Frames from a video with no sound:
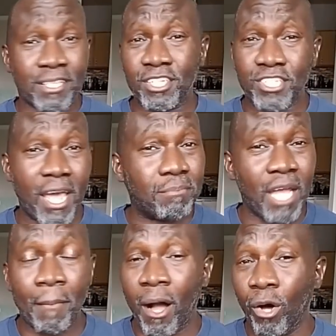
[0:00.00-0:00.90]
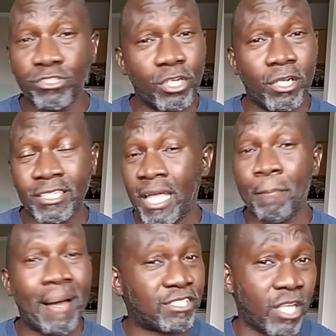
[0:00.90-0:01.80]
But at the same time, I also
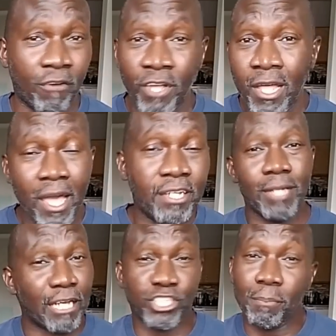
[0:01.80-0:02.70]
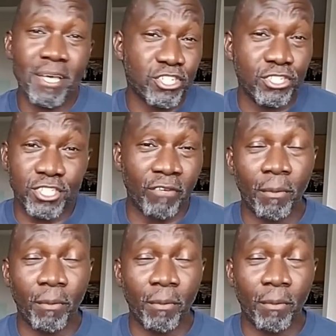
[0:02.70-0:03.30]
looked at myself. Now, she mentioned stuff